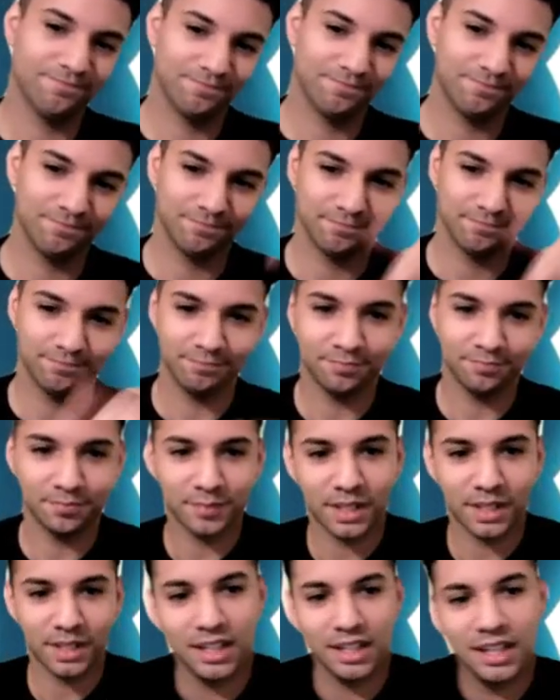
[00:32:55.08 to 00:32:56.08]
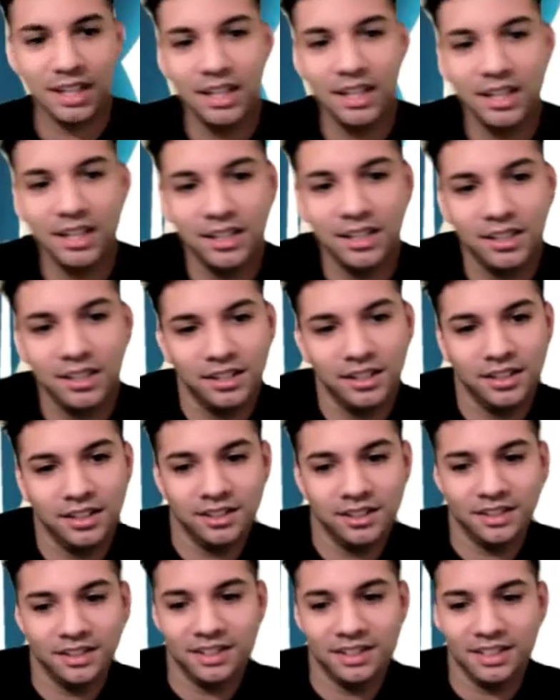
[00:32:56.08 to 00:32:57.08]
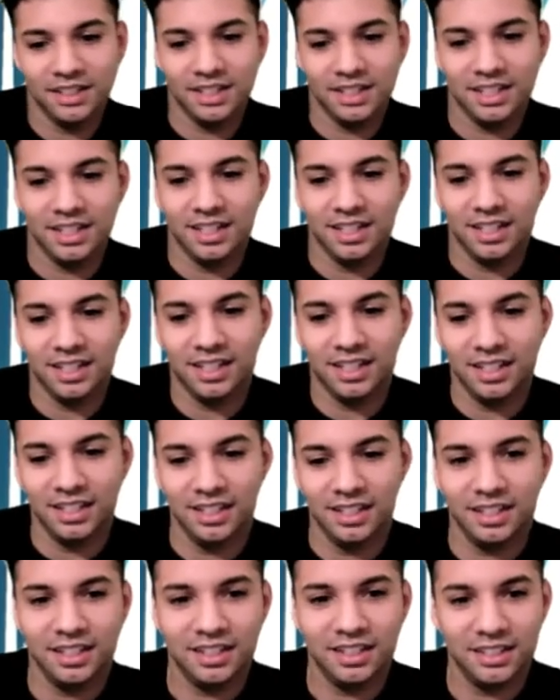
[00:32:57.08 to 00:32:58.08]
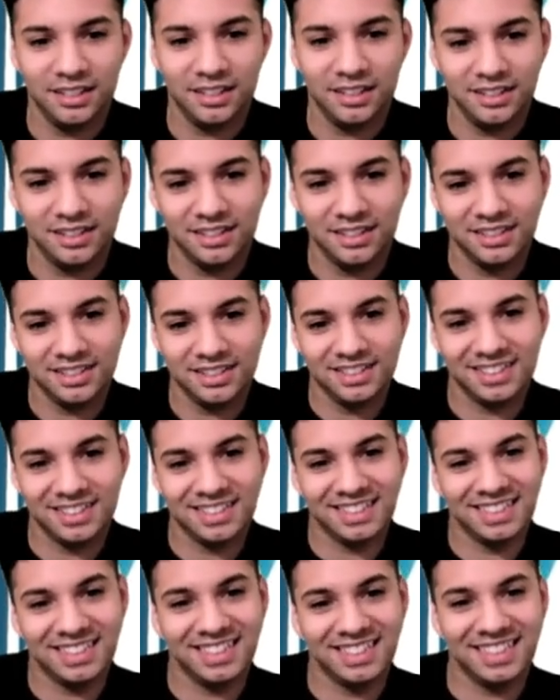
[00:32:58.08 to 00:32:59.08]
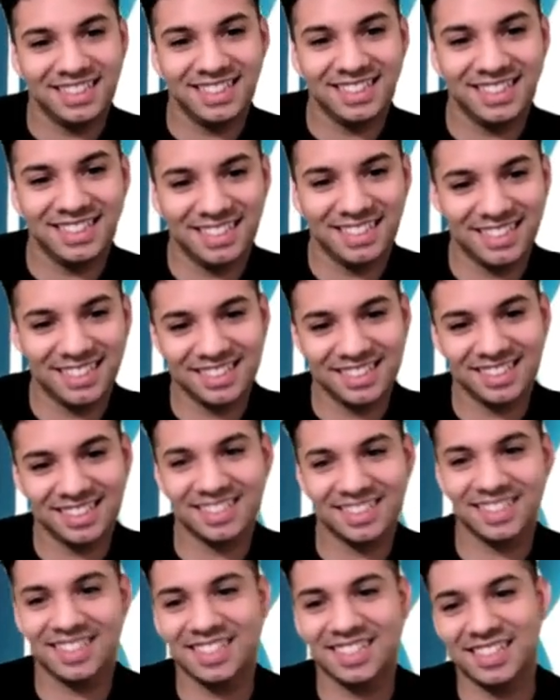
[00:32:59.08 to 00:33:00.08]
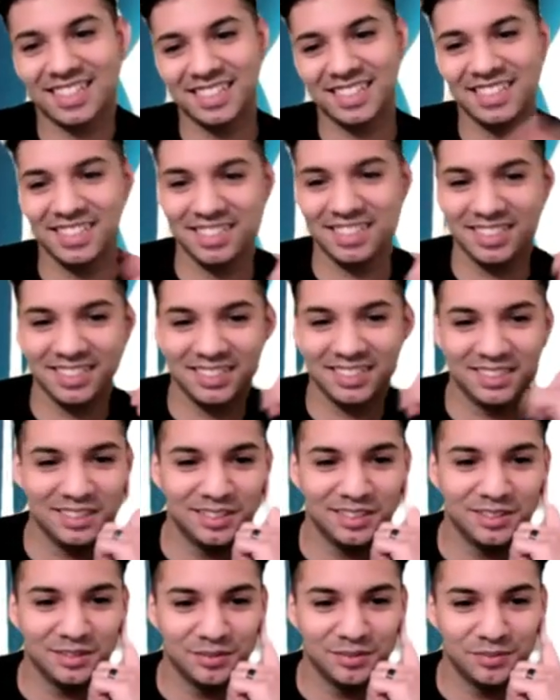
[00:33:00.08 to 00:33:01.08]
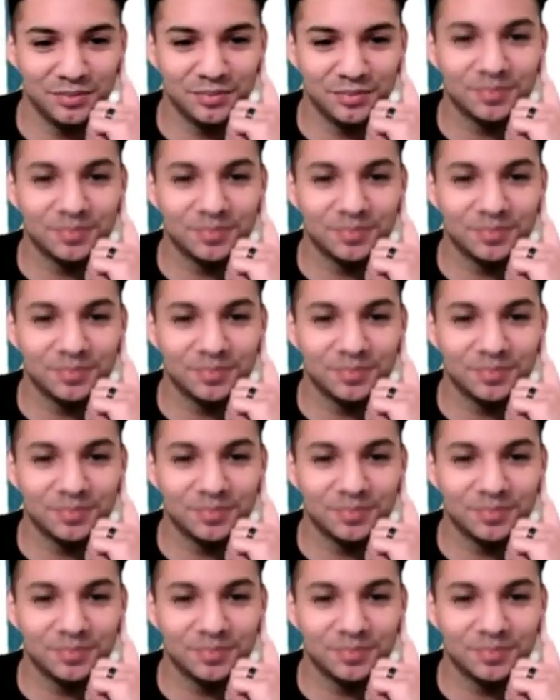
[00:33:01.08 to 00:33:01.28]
(not speaking)